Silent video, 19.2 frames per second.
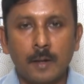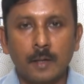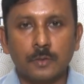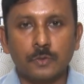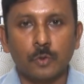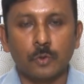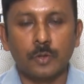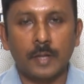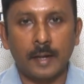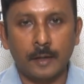
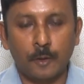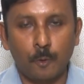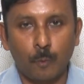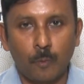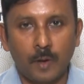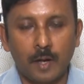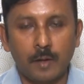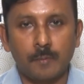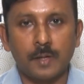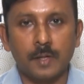So thank you
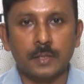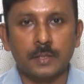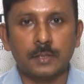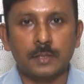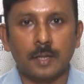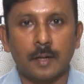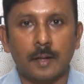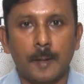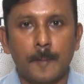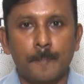very much.
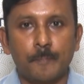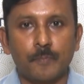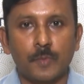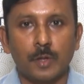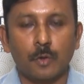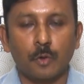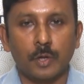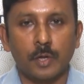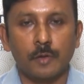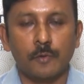
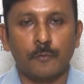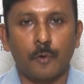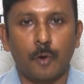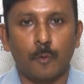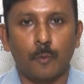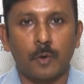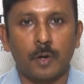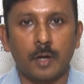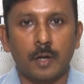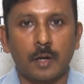Looking
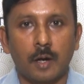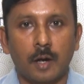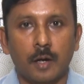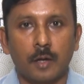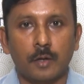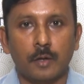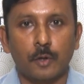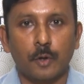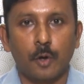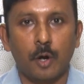forward
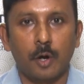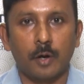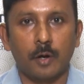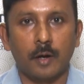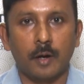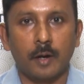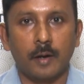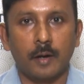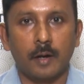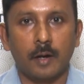to
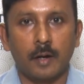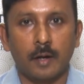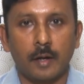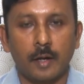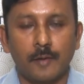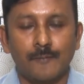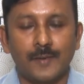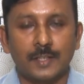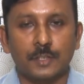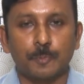your
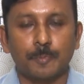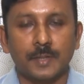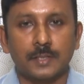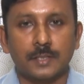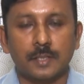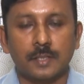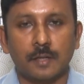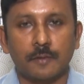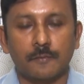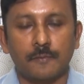investments
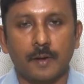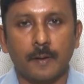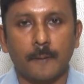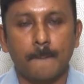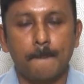in the fund.